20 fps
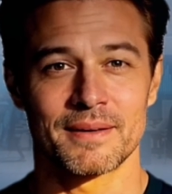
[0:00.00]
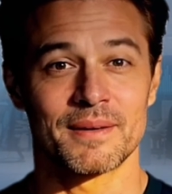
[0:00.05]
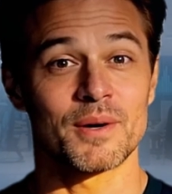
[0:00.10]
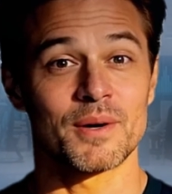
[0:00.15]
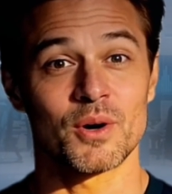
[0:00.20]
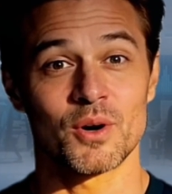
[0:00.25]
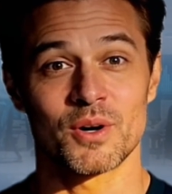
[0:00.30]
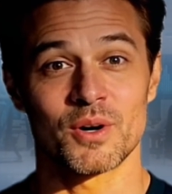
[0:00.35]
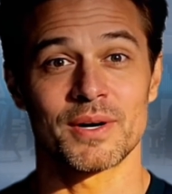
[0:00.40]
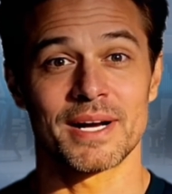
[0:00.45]

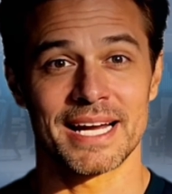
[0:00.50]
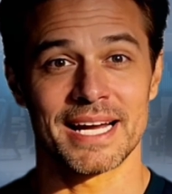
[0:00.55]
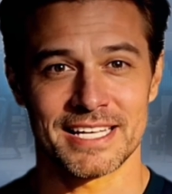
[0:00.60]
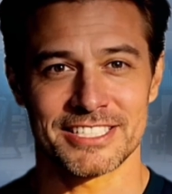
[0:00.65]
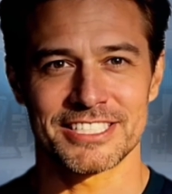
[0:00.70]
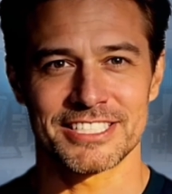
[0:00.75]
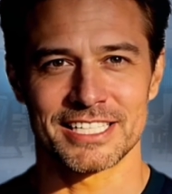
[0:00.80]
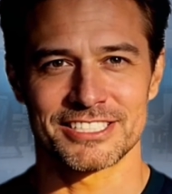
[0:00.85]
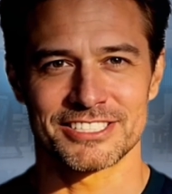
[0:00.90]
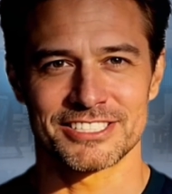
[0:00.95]
all
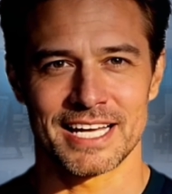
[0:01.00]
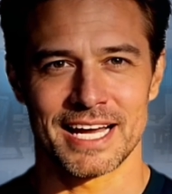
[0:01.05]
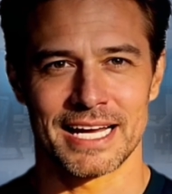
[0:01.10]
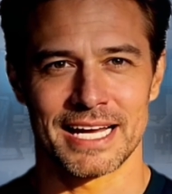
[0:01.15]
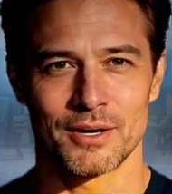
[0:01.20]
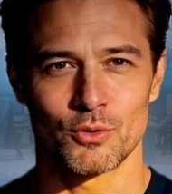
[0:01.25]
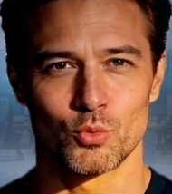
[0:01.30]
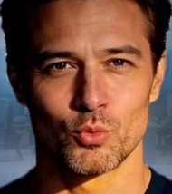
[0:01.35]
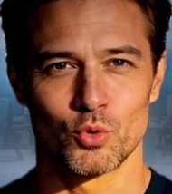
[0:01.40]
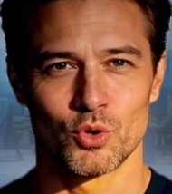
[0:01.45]
SSA
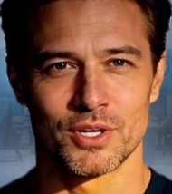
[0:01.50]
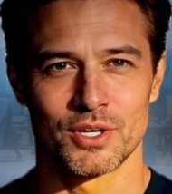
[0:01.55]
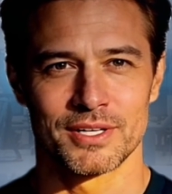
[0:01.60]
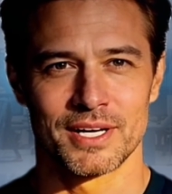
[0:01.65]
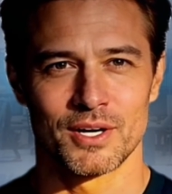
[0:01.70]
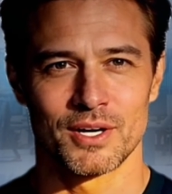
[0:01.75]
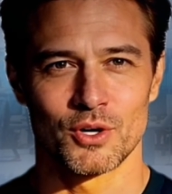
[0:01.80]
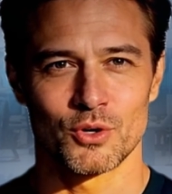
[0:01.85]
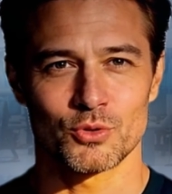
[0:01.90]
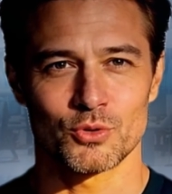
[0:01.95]

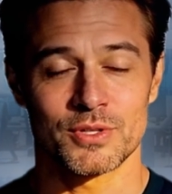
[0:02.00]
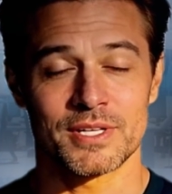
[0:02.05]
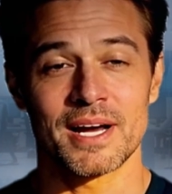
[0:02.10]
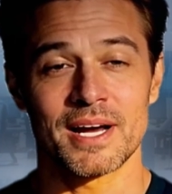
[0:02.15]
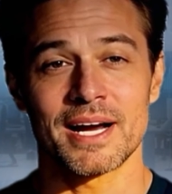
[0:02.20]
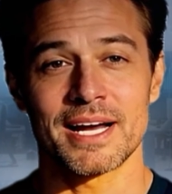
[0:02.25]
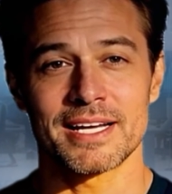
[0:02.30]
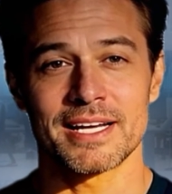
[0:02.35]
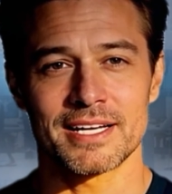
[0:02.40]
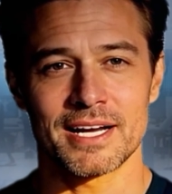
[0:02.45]

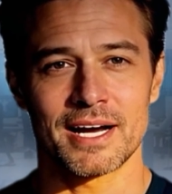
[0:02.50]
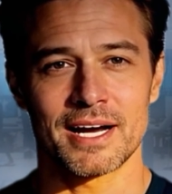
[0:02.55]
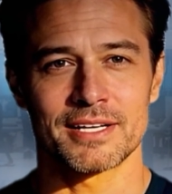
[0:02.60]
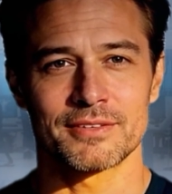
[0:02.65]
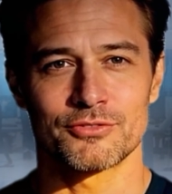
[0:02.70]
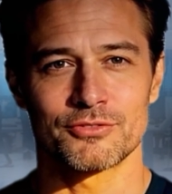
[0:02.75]
1099